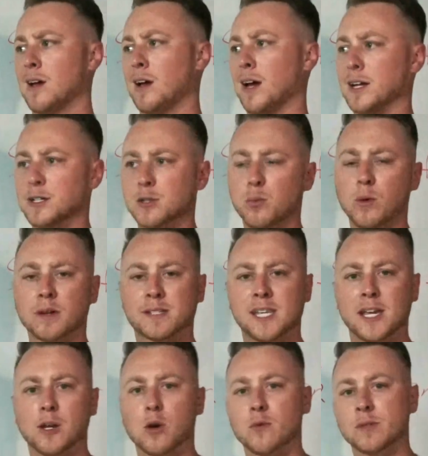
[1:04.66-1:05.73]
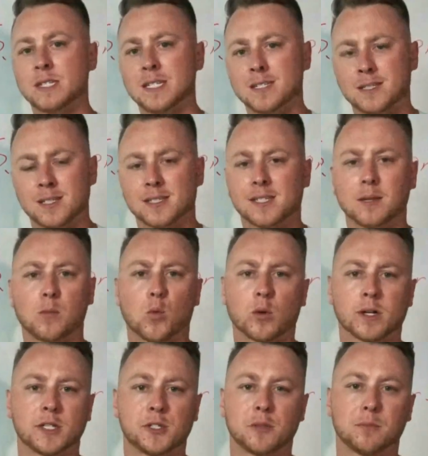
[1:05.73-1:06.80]
I just wanna take over the existing
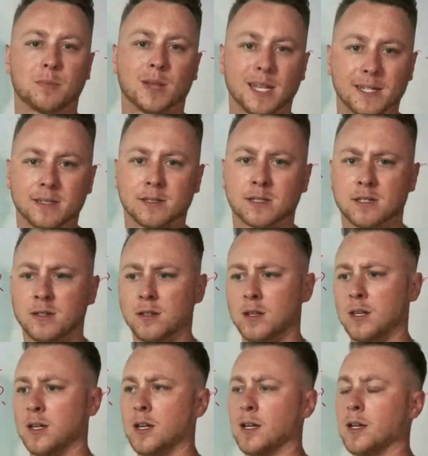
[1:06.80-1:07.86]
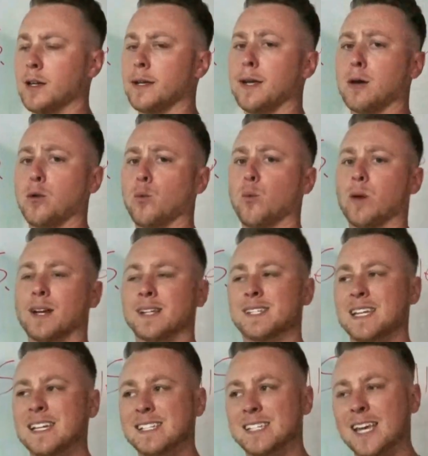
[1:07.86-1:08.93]
mortgage in place. Now, when I
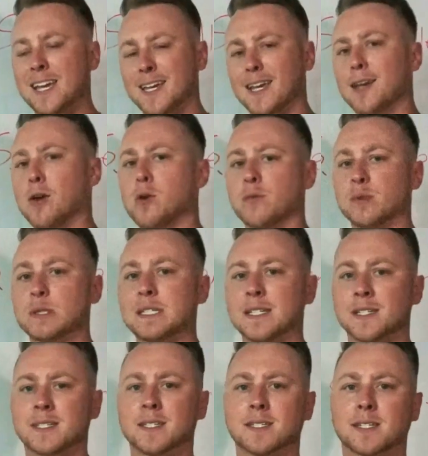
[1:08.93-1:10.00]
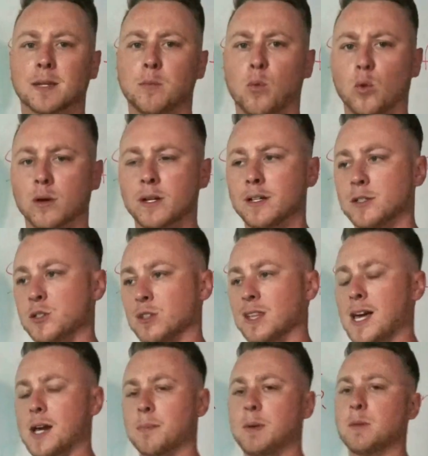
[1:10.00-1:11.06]
say taking over the existing mortgage, a
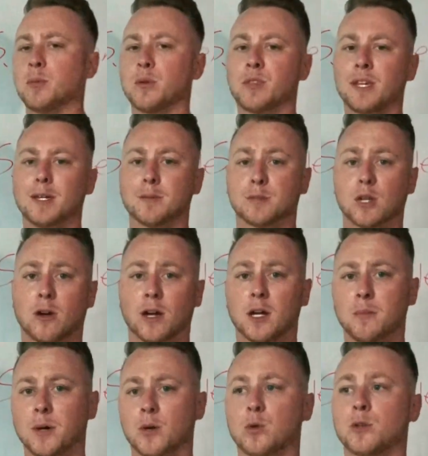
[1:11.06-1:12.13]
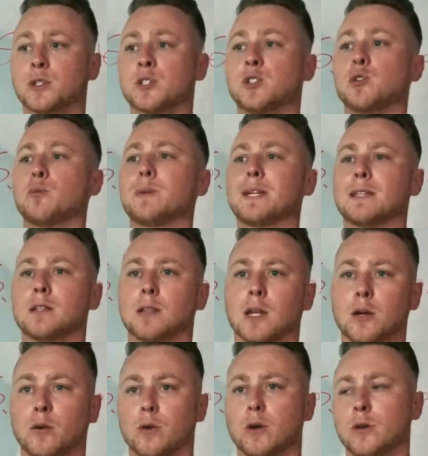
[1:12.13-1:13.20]
lot of people think I'm talking about assuming the
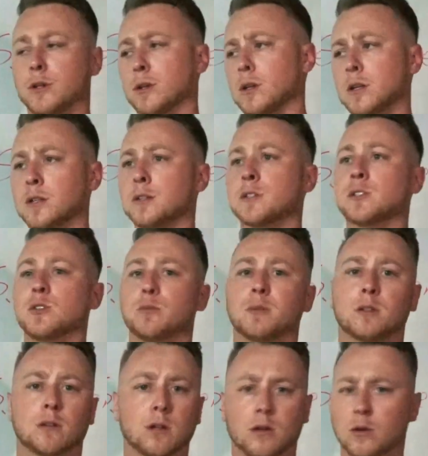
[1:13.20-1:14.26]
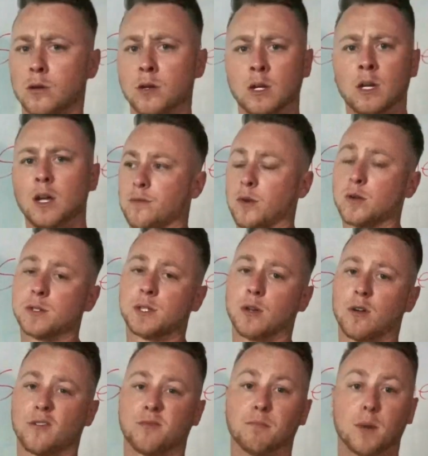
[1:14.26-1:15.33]
loan. Oh, you're gonna assume it. No. First
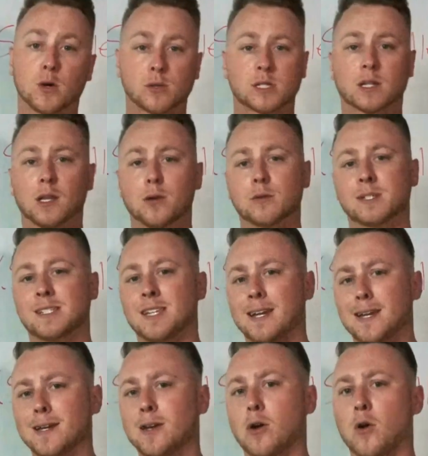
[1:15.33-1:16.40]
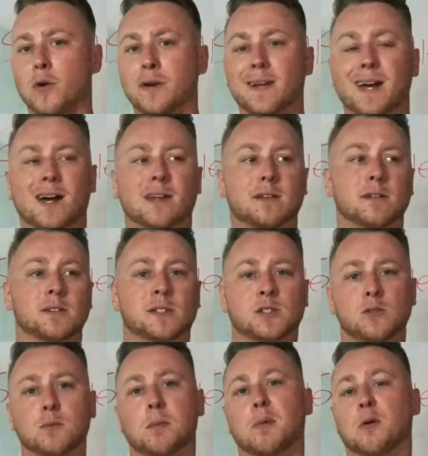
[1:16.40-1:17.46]
off, most loans today are not
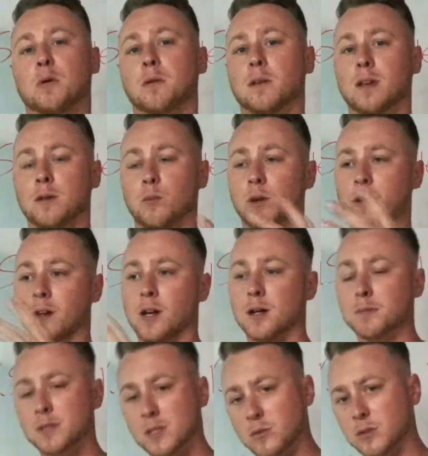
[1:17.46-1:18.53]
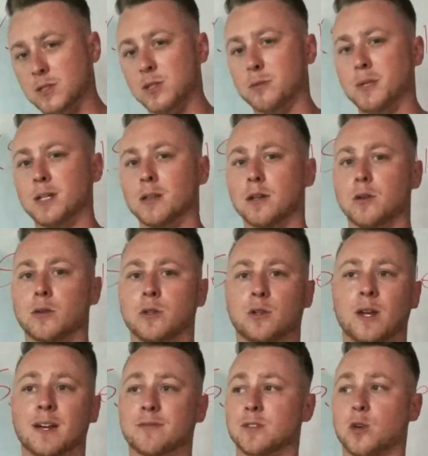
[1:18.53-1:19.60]
assumable. And when it comes to assuming a loan,
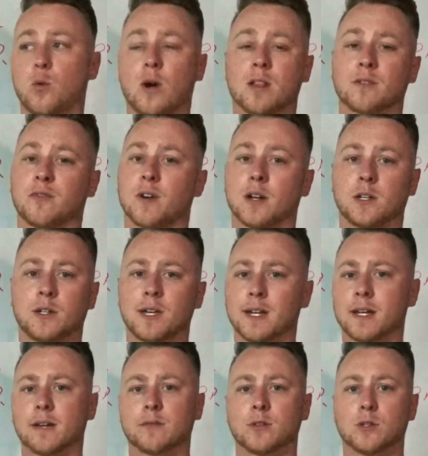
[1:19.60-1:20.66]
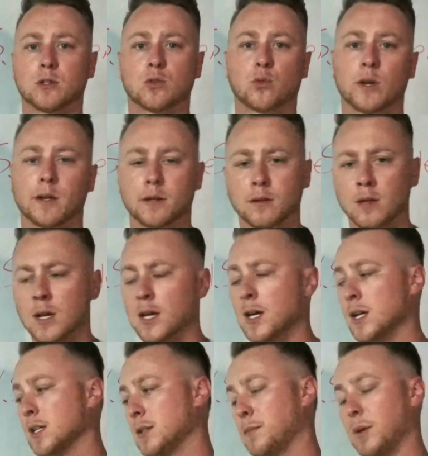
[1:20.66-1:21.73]
you have to qualify. You gotta have good credit,
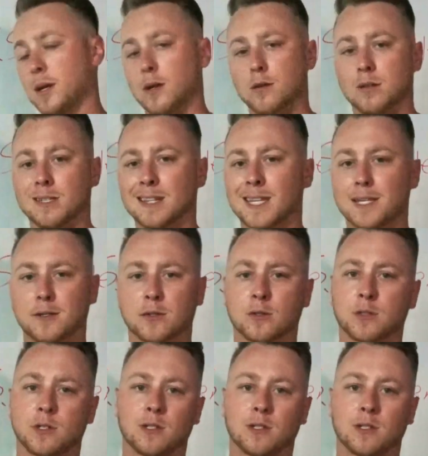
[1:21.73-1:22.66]
depending on the lender.